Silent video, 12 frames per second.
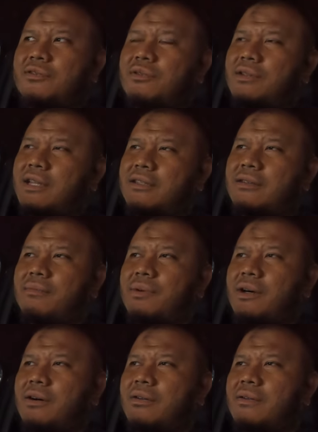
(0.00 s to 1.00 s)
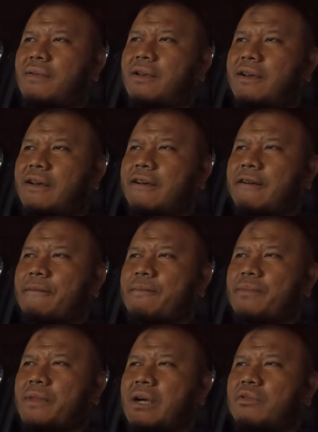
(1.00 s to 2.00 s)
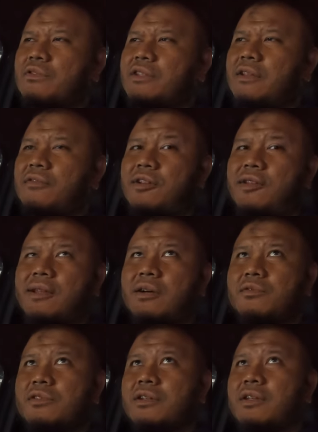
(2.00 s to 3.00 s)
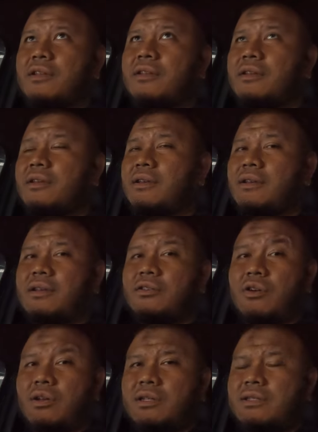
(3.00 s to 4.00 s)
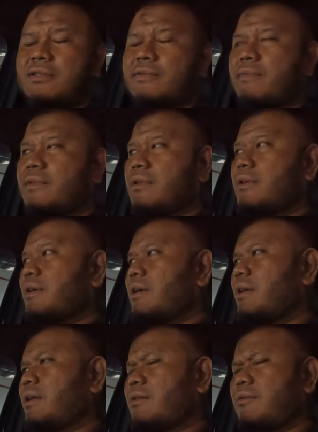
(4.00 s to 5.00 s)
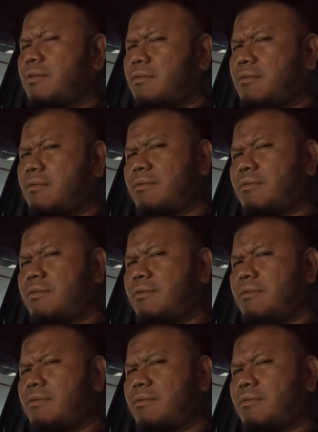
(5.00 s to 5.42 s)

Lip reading: So that's about, I would say $3,000. And I thought,